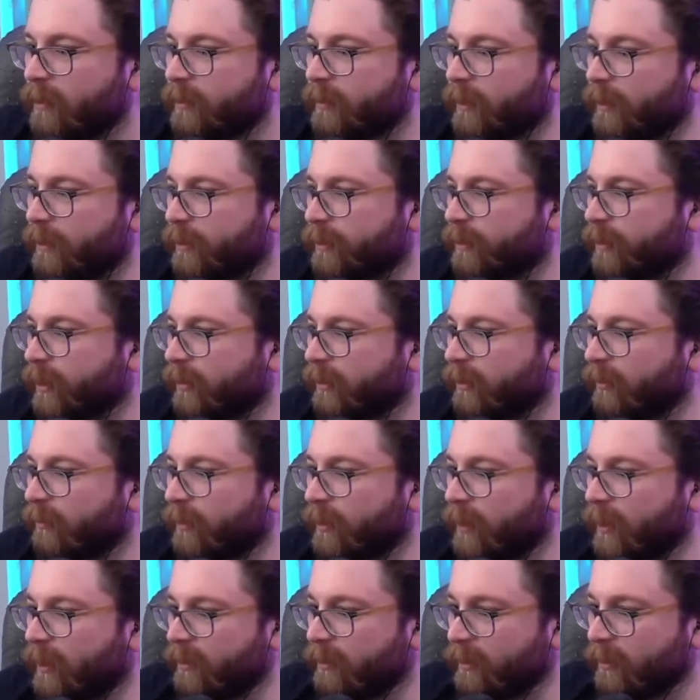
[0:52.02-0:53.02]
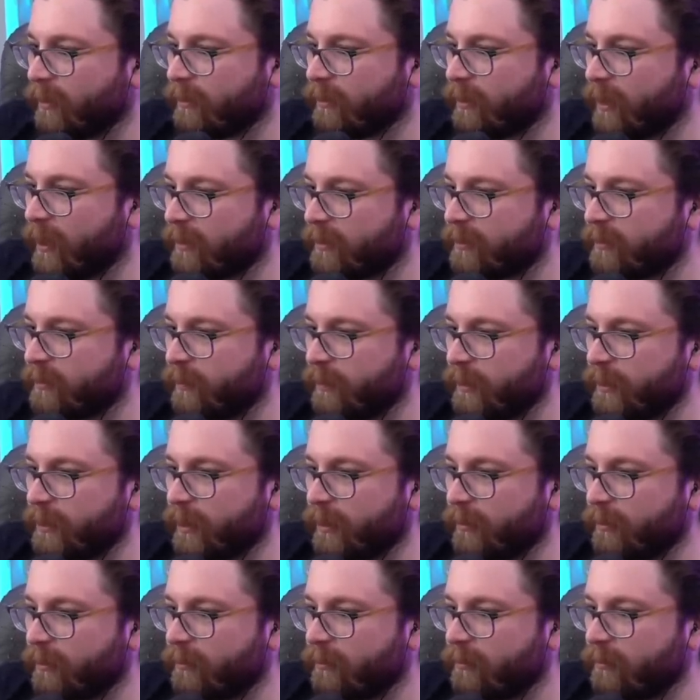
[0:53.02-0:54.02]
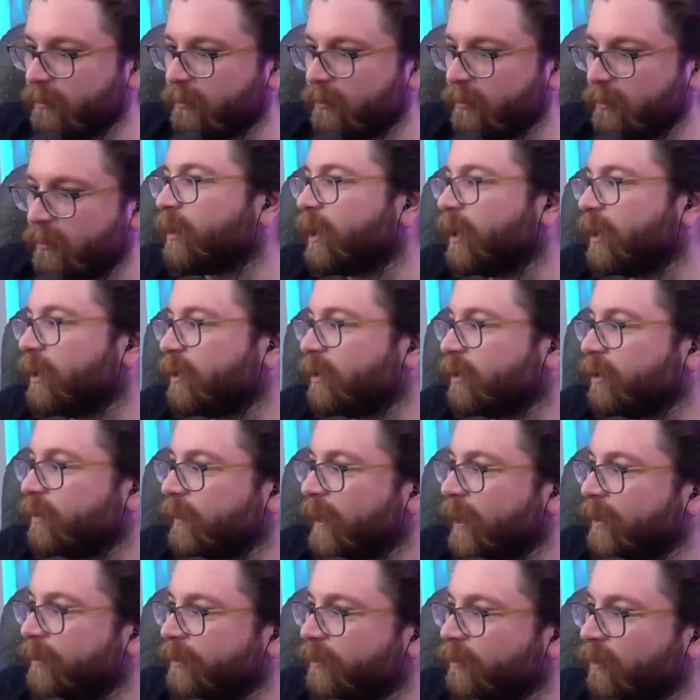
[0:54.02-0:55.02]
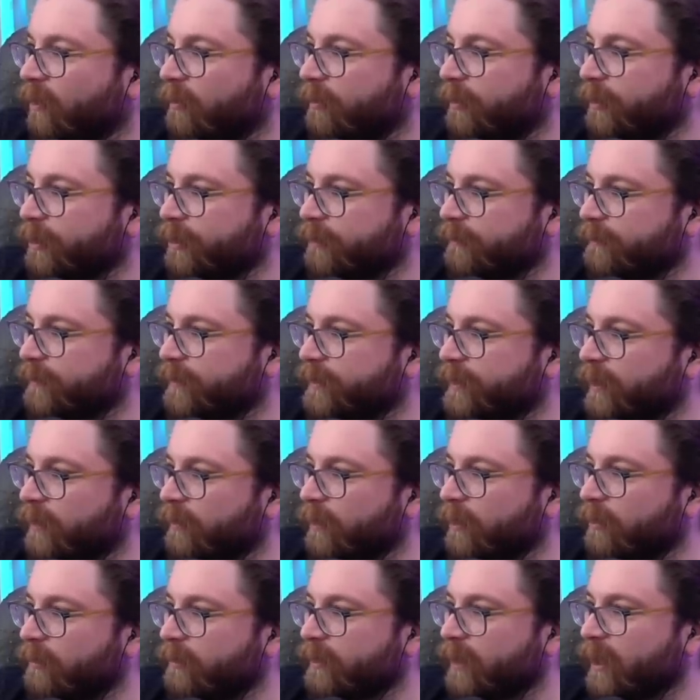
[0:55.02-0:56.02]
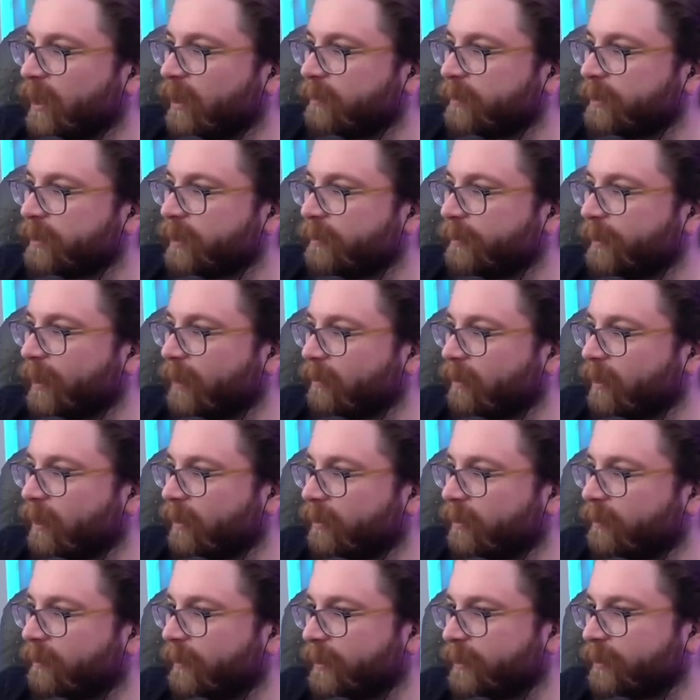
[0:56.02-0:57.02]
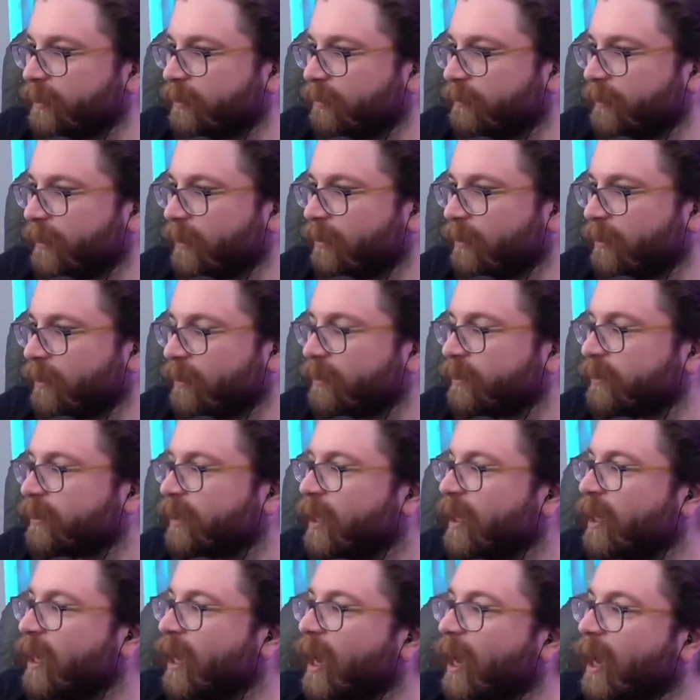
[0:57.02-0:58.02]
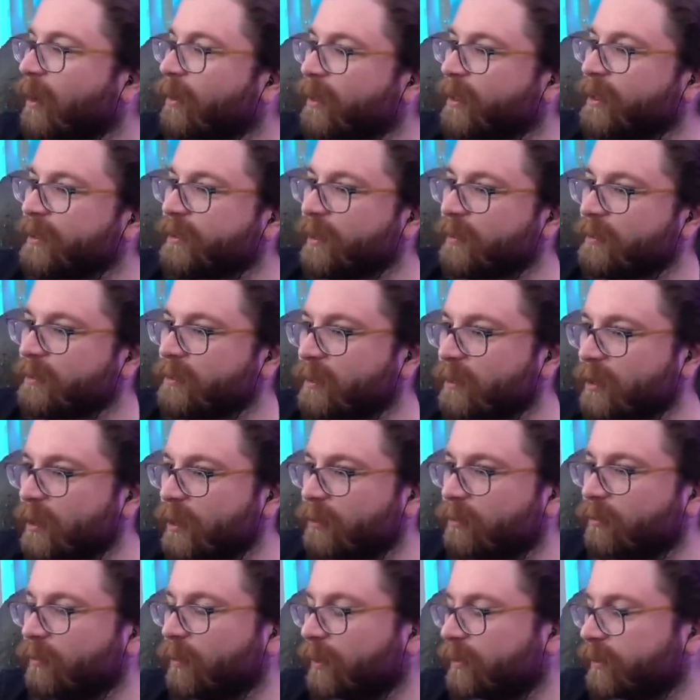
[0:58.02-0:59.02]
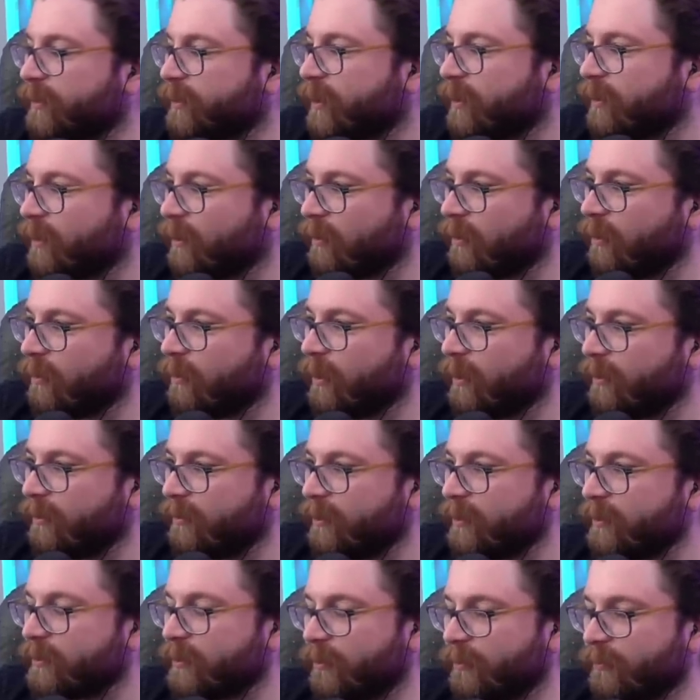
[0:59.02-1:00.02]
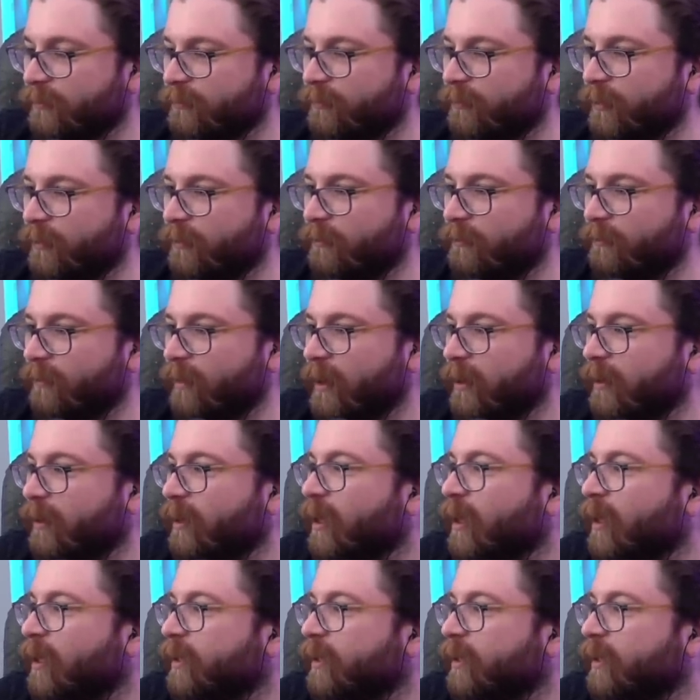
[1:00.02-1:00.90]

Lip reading: So I just thought they were kind of like next to each other. Okay, you know how there are a bunch of stereotypes about like the Mesoamericans? Because I was looking through and I was thinking like, okay, these aren't true, right?